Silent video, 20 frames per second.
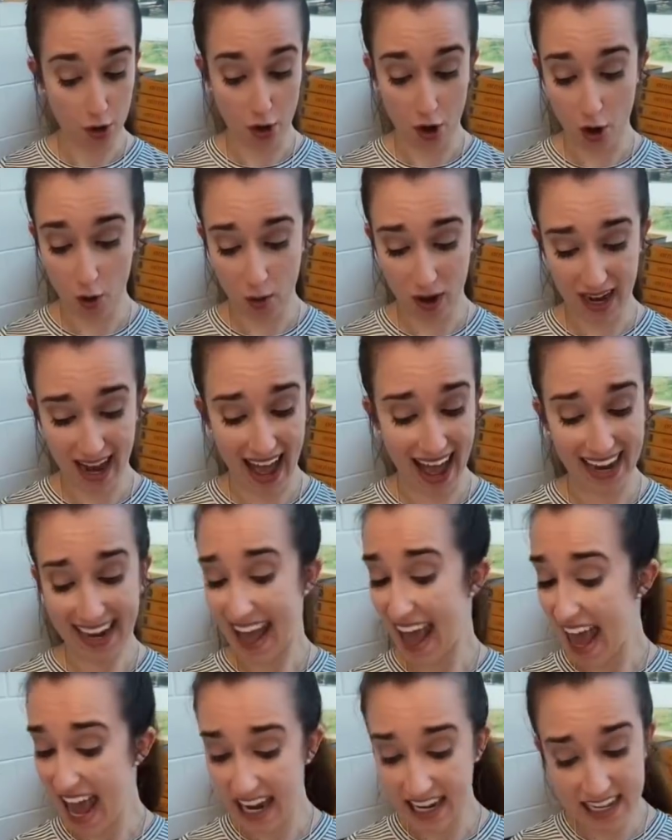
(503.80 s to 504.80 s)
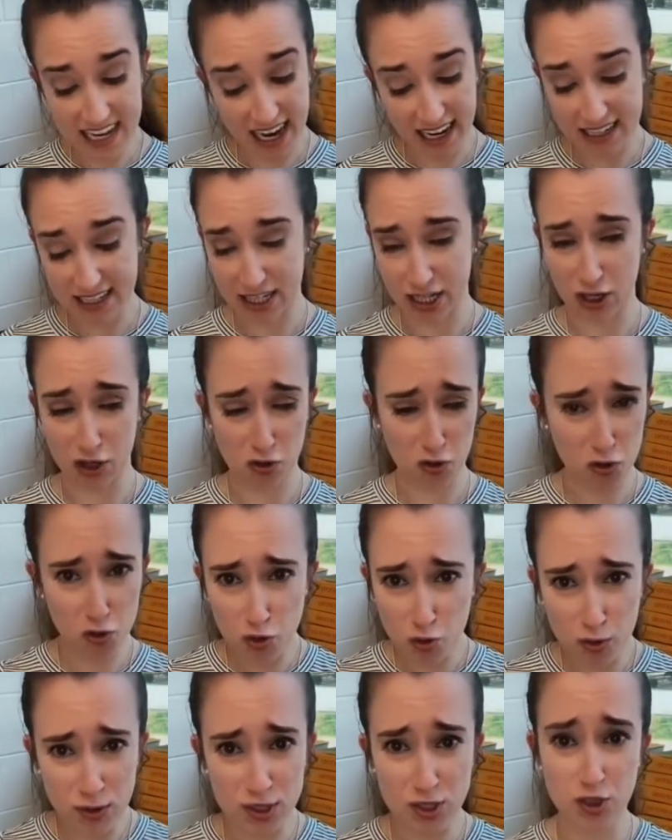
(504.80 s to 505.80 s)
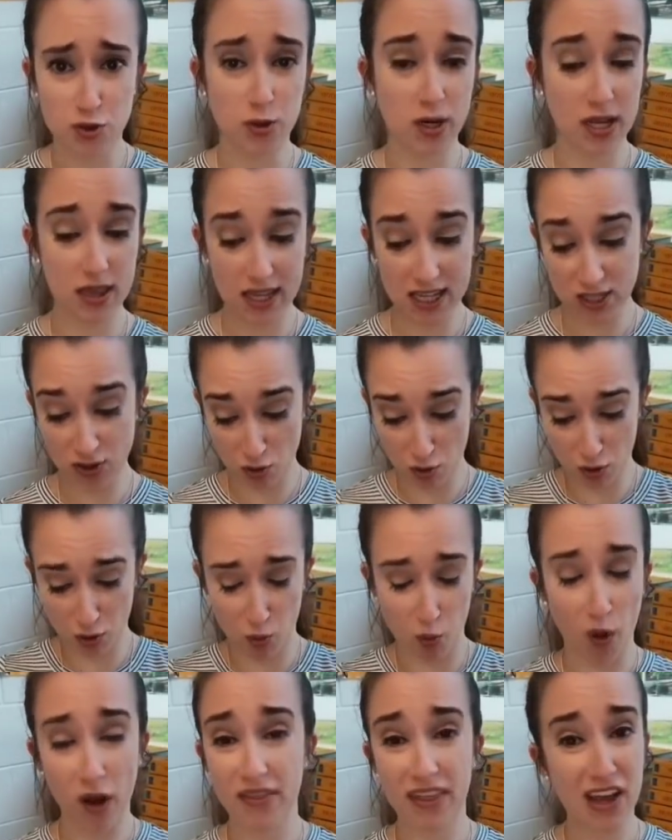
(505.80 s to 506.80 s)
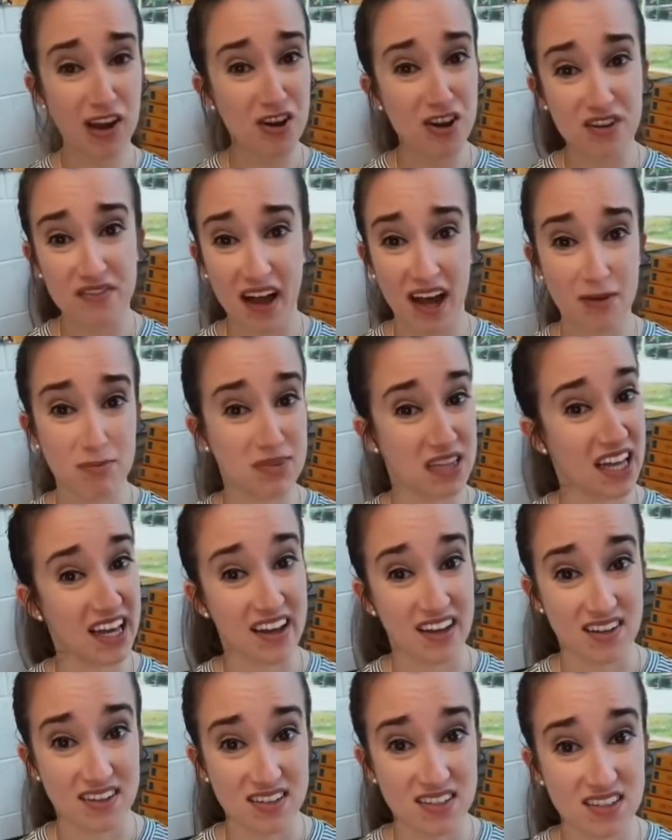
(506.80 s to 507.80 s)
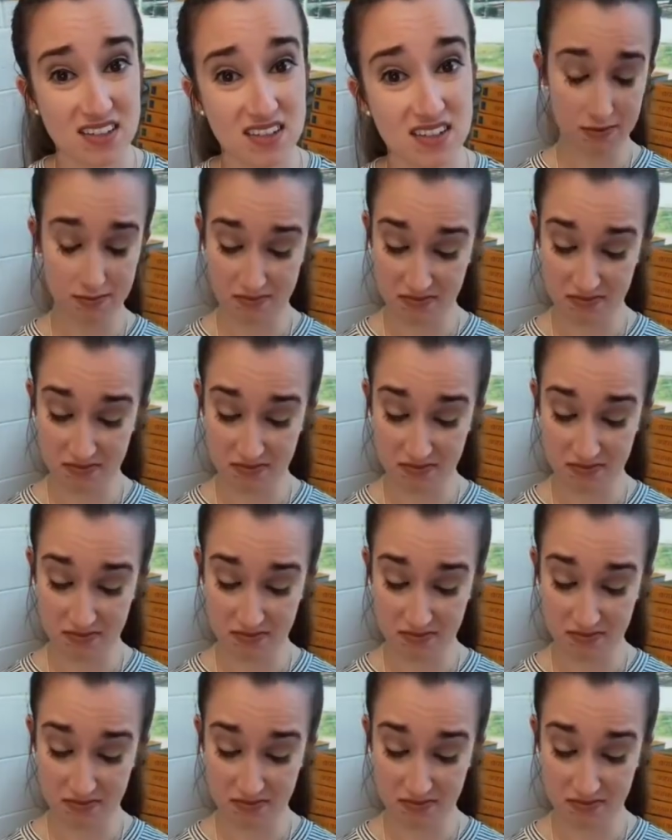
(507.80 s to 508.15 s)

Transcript: No one had any idea who was doing this or what they could have had planned.